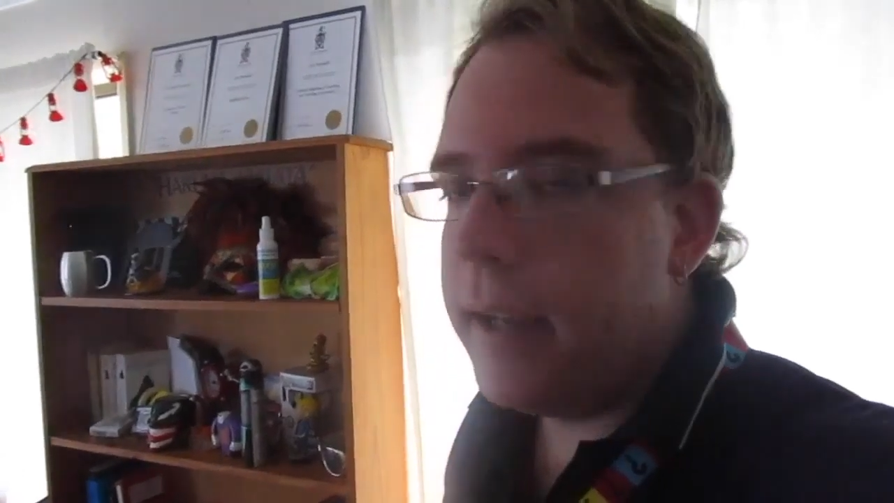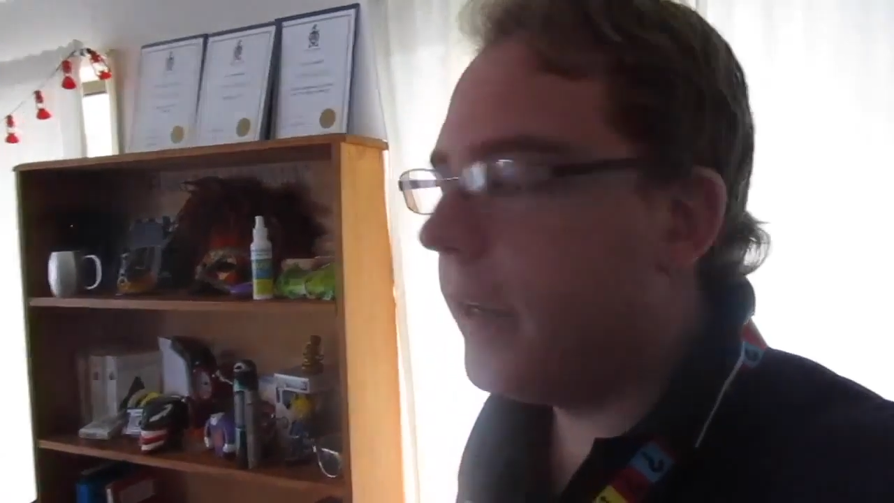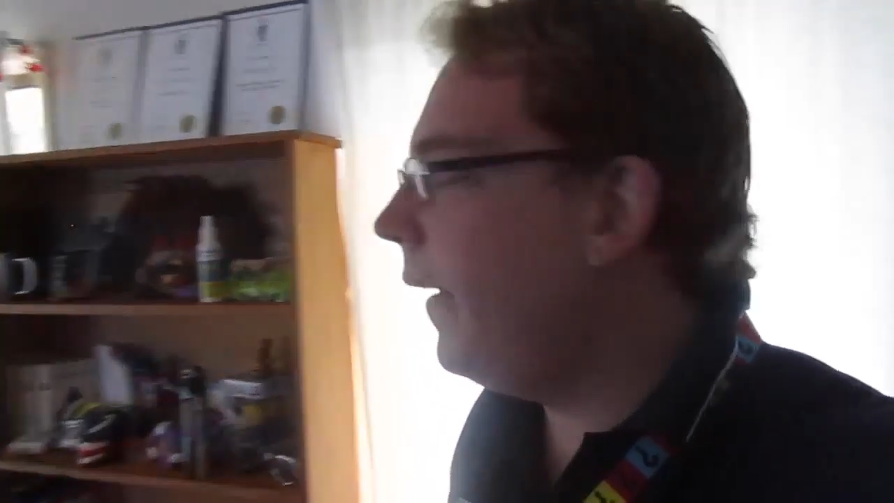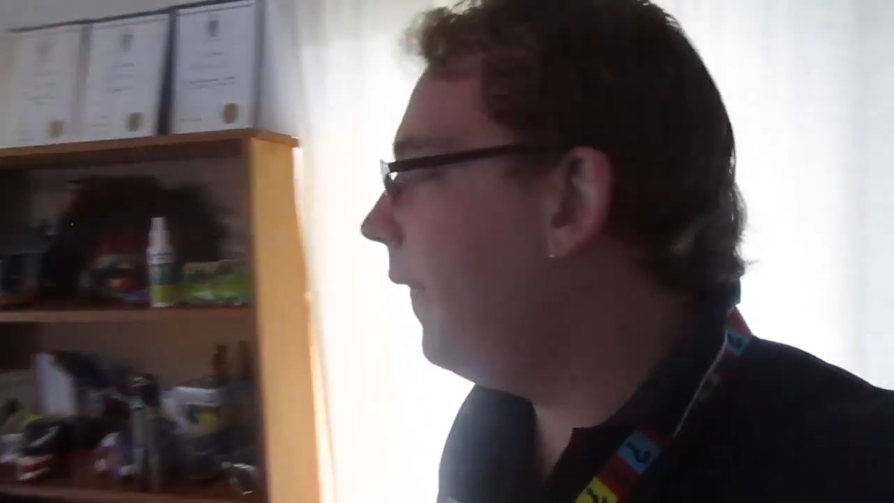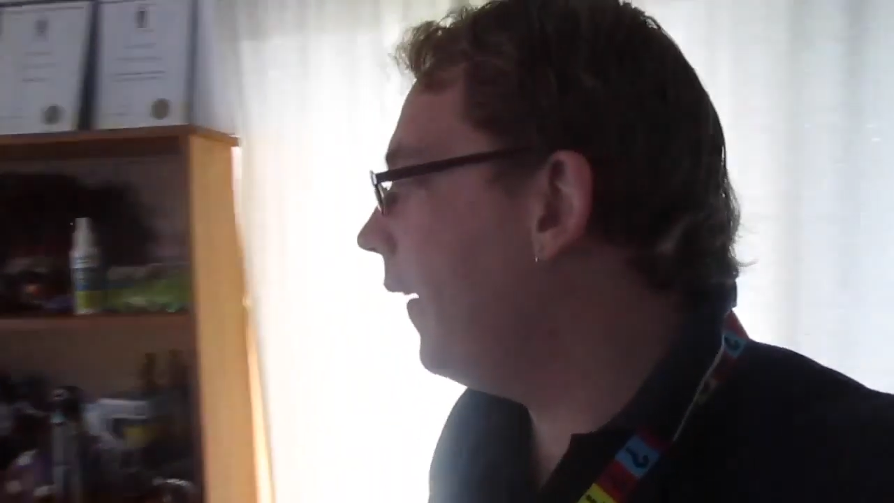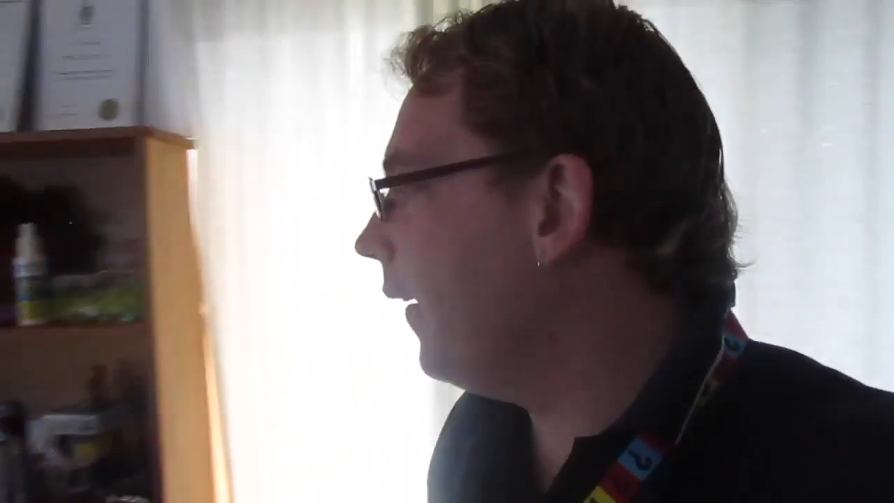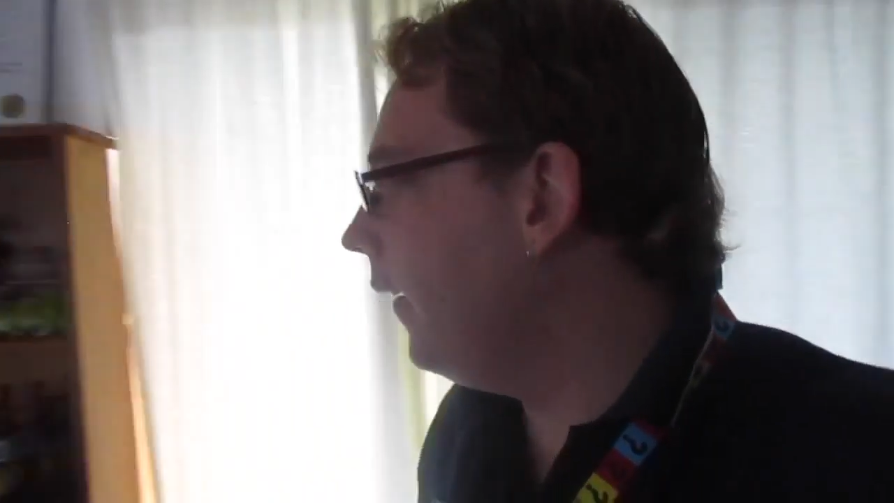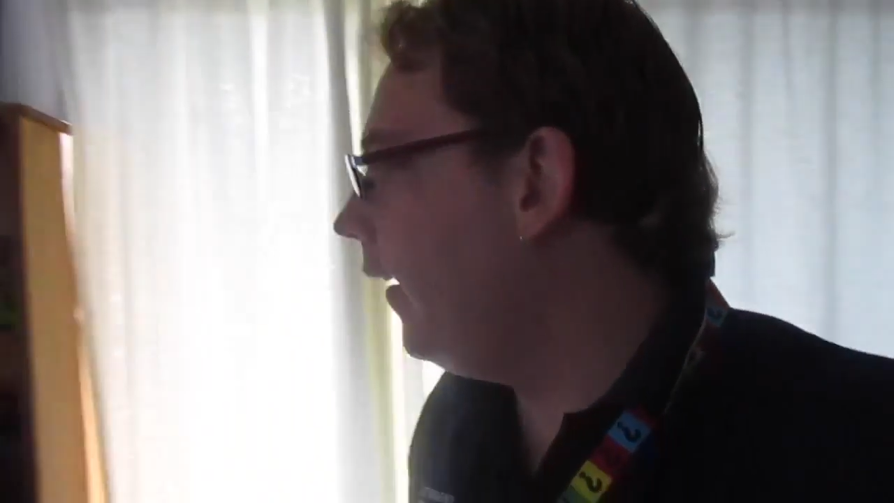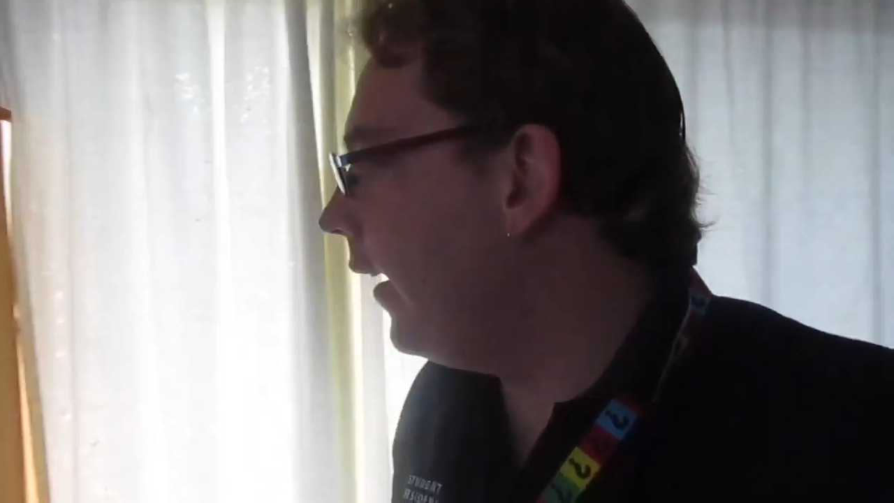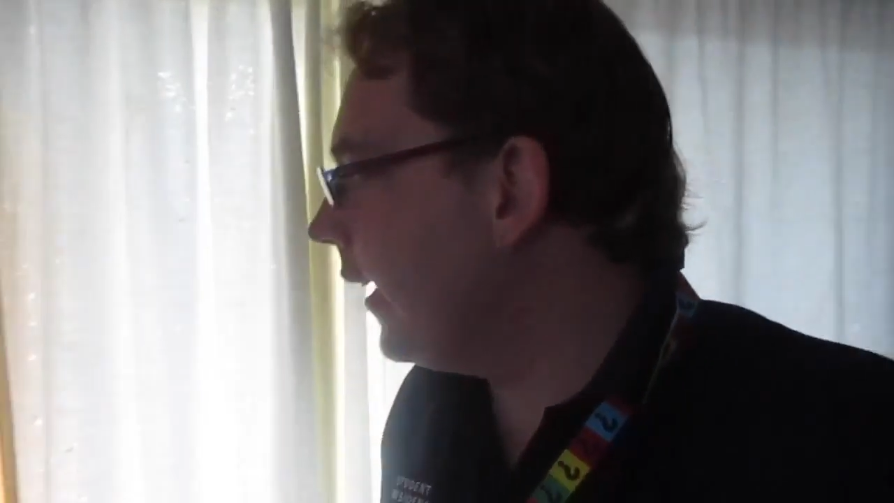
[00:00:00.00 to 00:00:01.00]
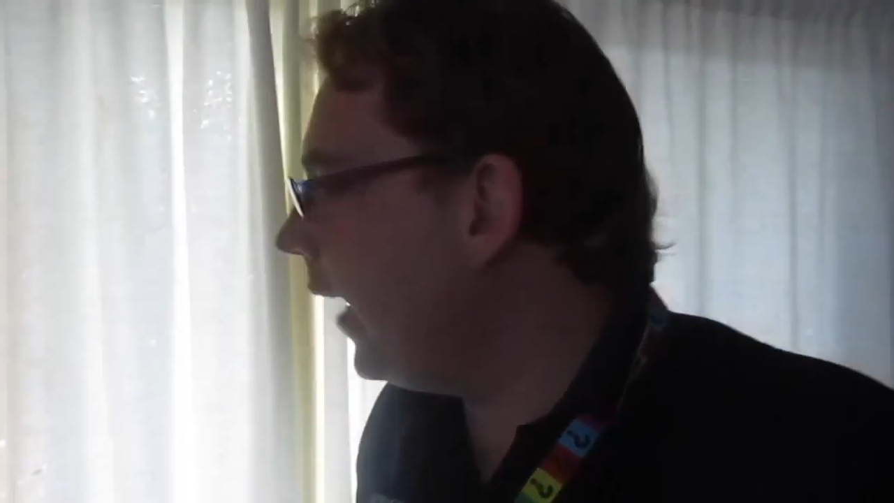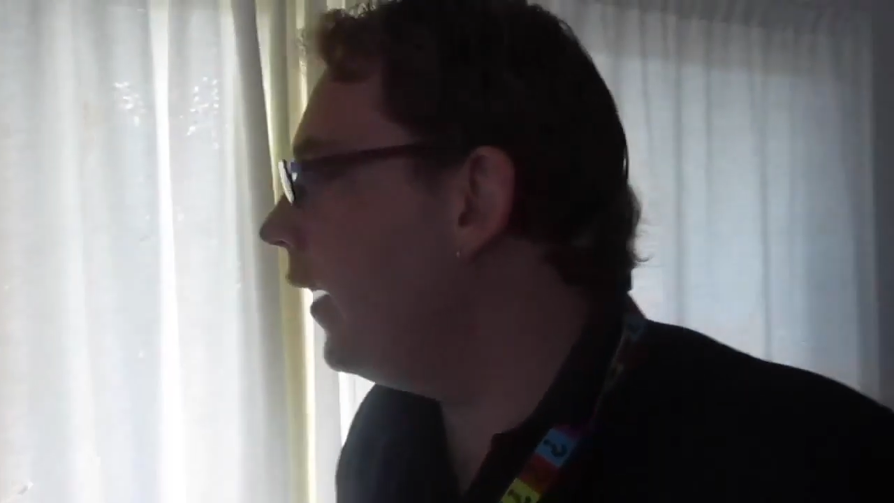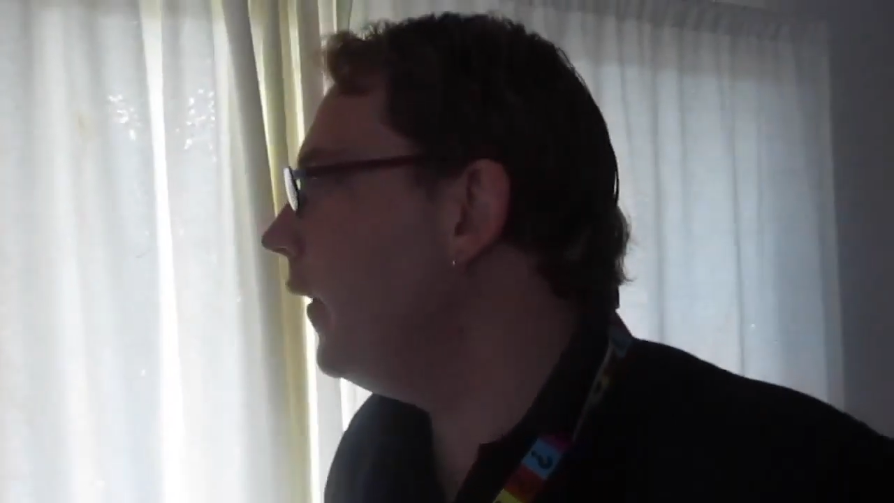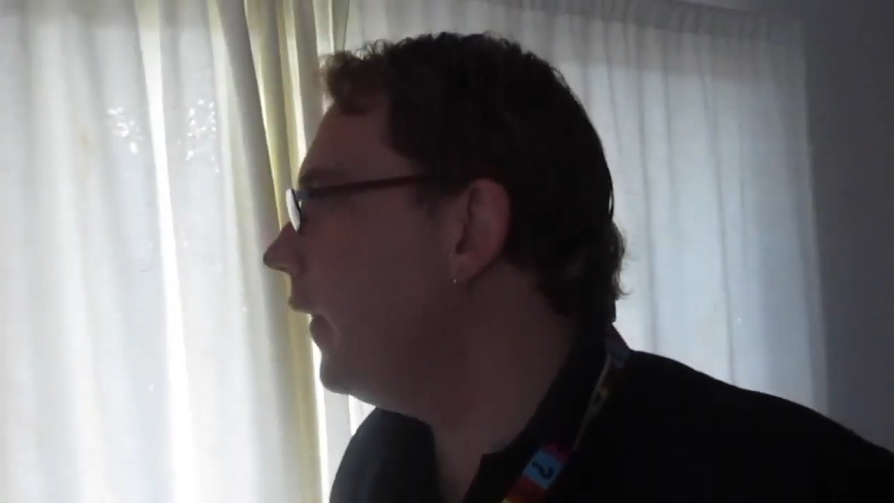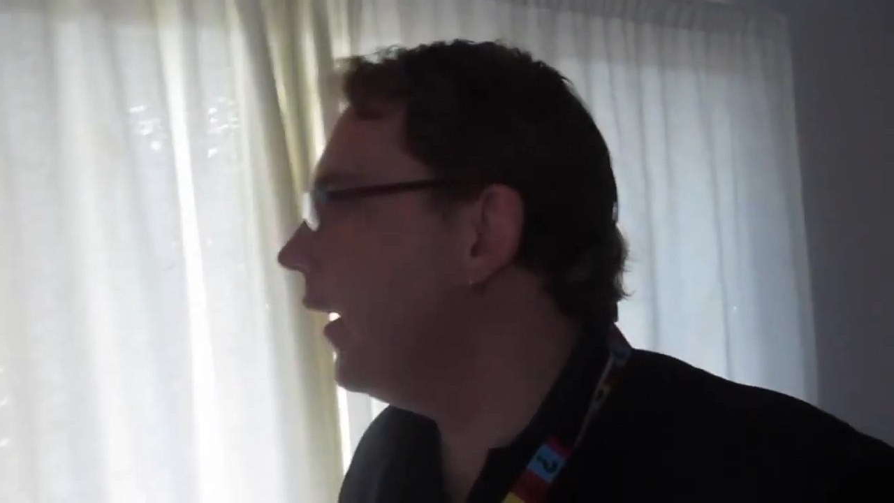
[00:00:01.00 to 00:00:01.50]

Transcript: can't think. I cannot